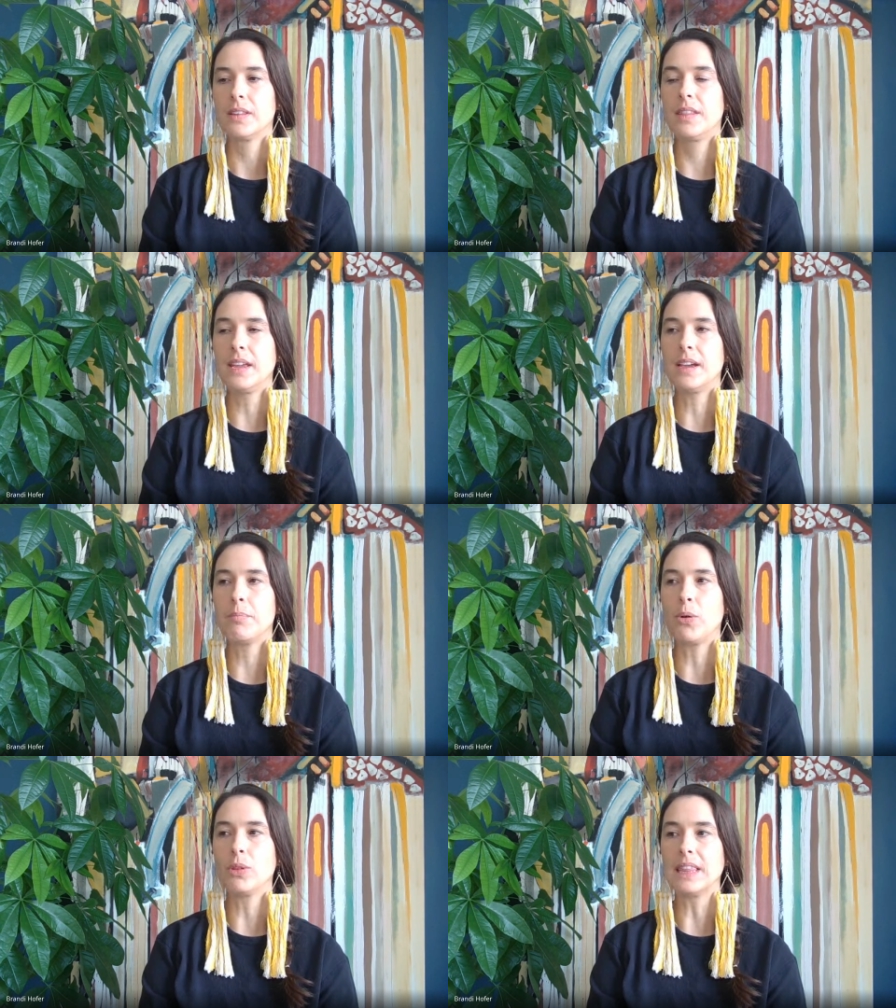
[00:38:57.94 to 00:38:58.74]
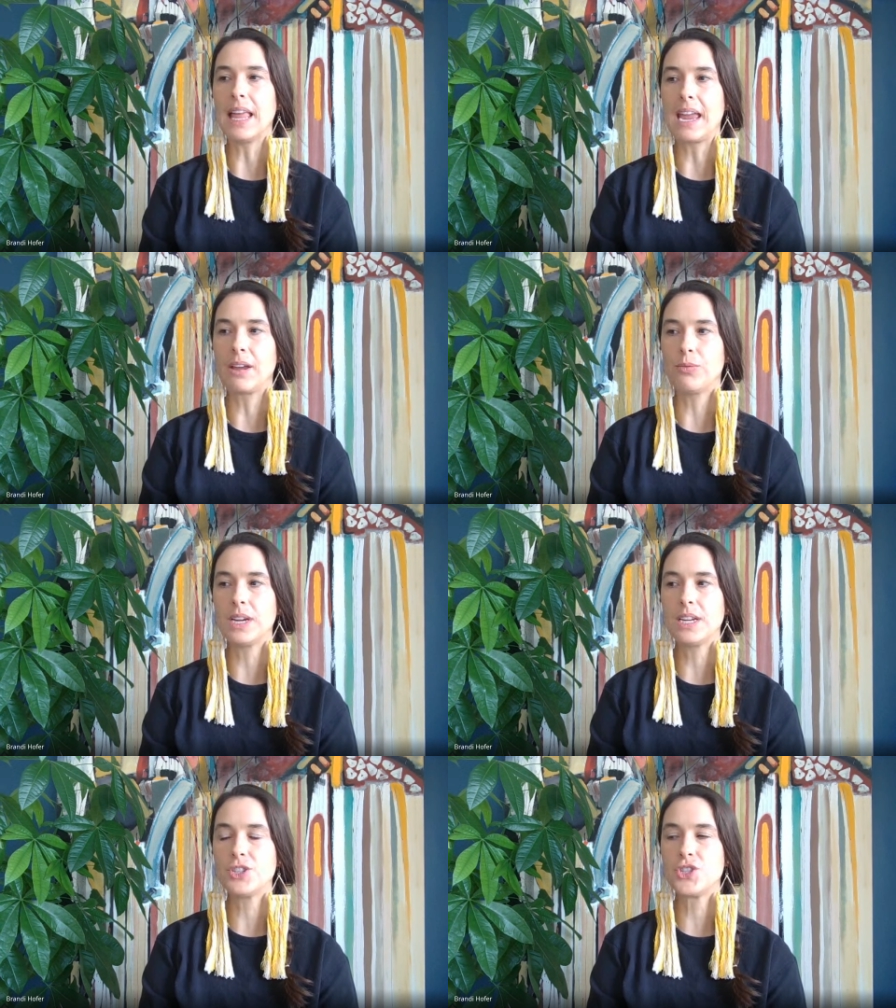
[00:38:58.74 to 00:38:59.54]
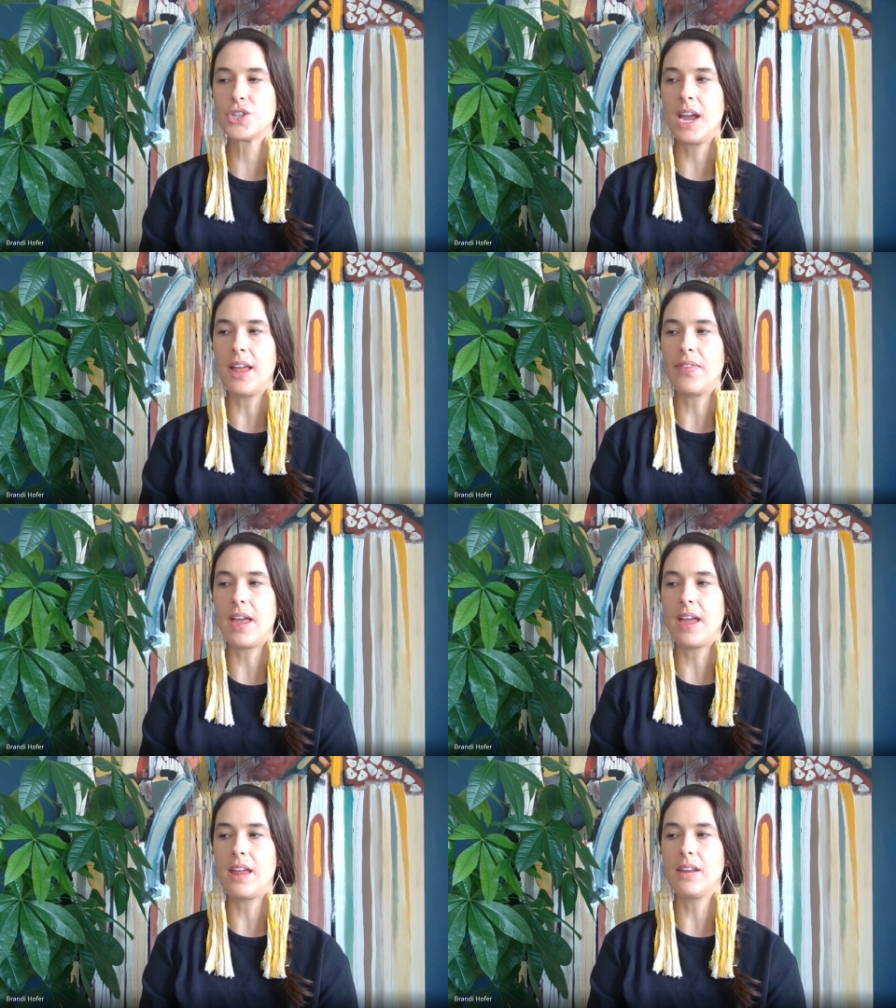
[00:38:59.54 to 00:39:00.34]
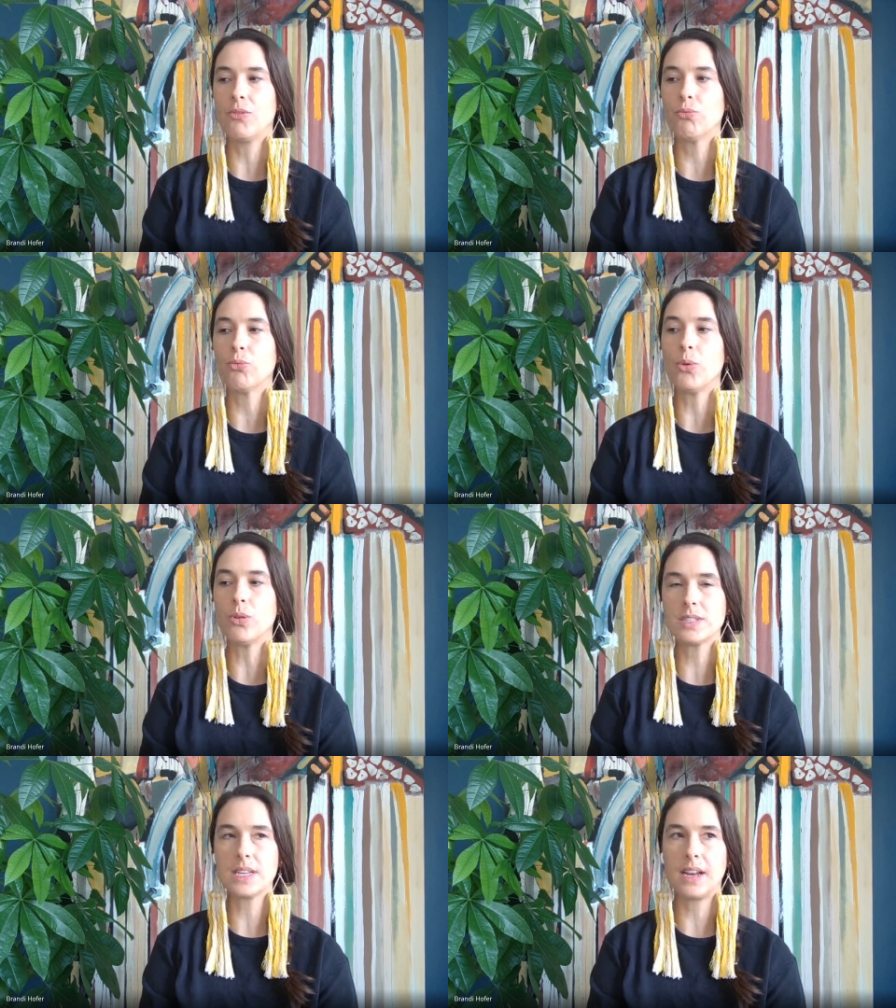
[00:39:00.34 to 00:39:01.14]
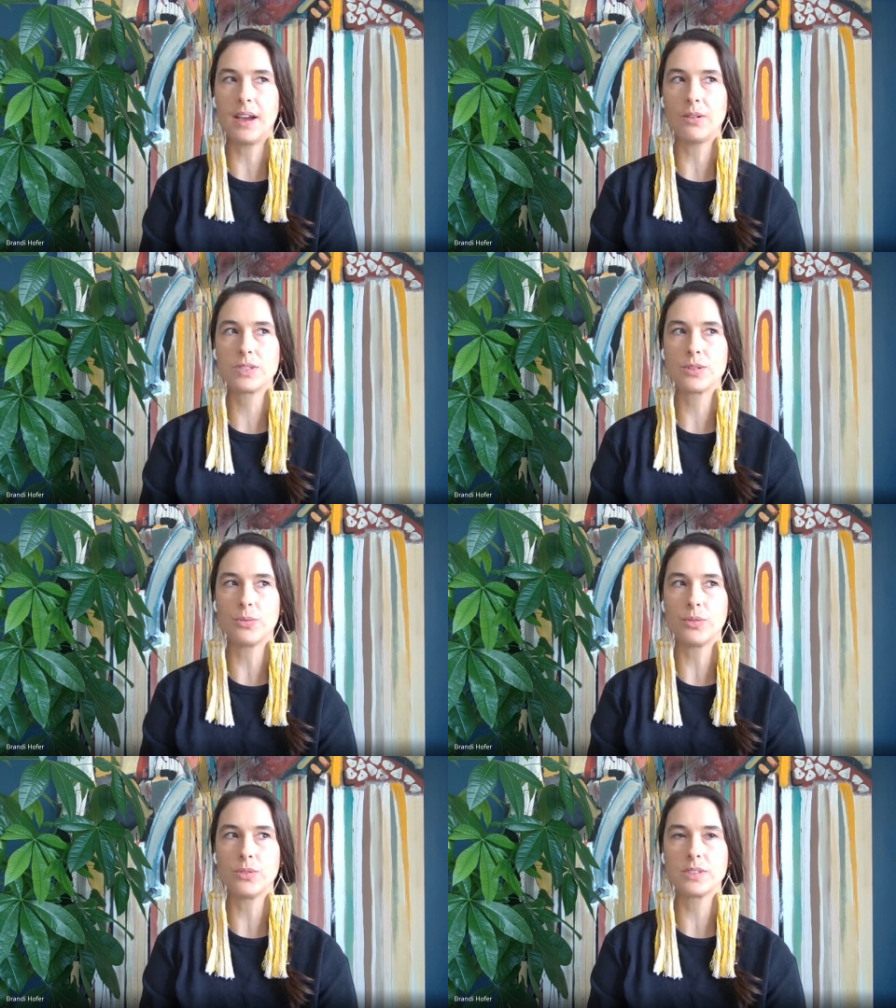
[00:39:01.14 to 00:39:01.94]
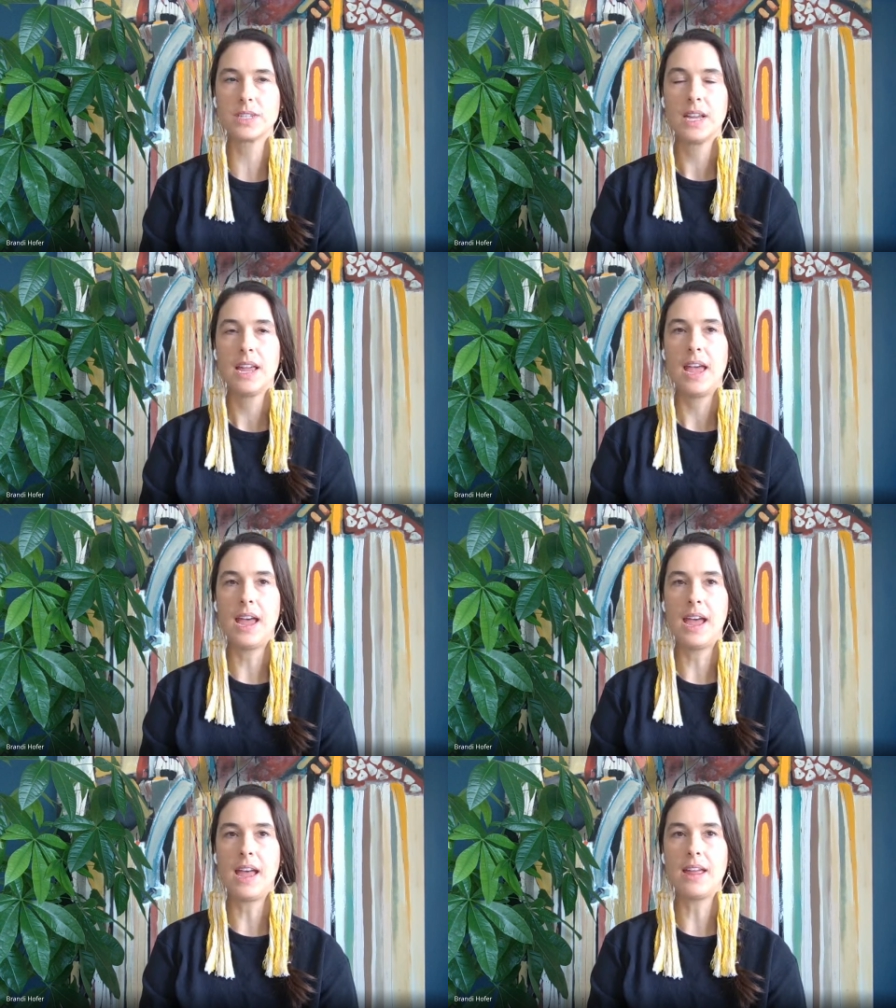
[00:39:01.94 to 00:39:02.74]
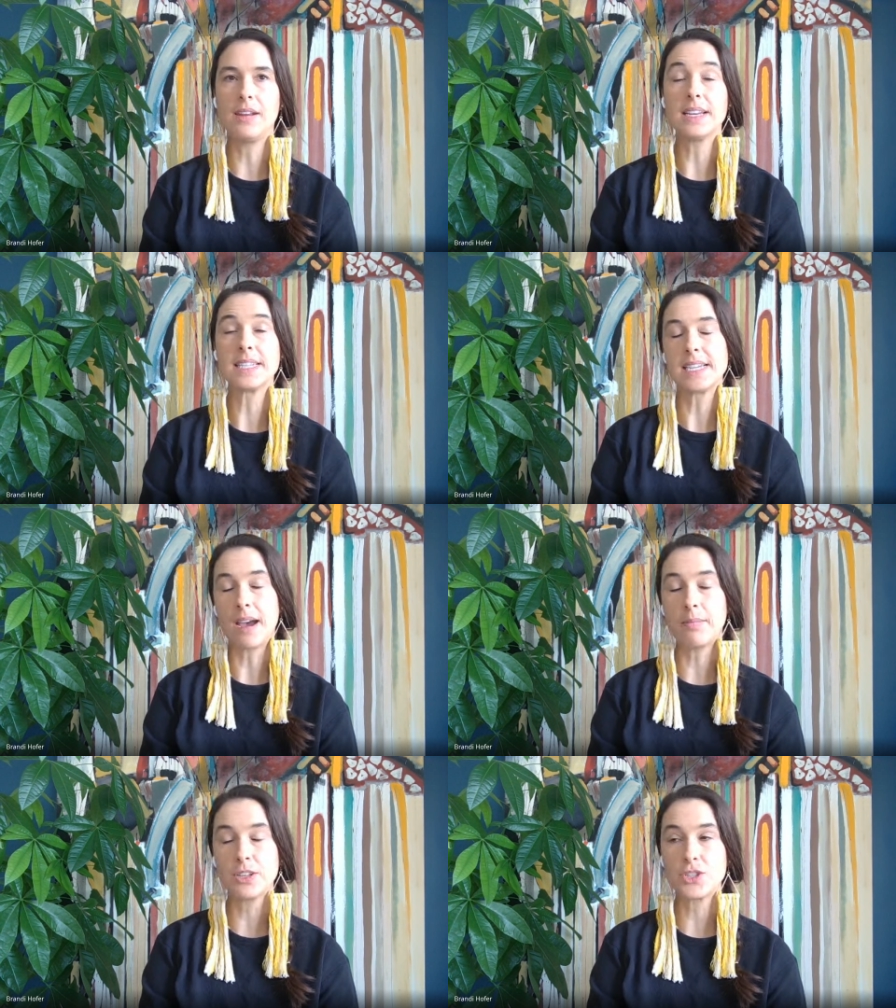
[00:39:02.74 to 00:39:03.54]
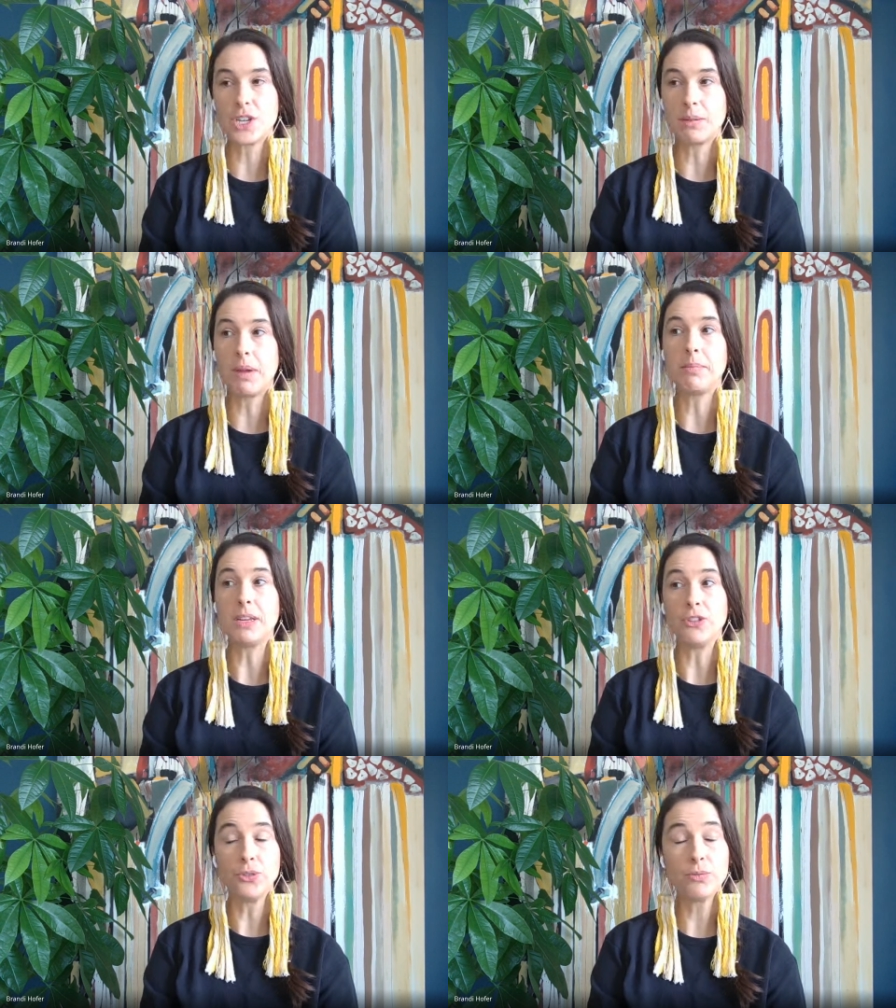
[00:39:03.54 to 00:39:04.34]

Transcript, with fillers: think about language and then roles in a household and establishing maybe new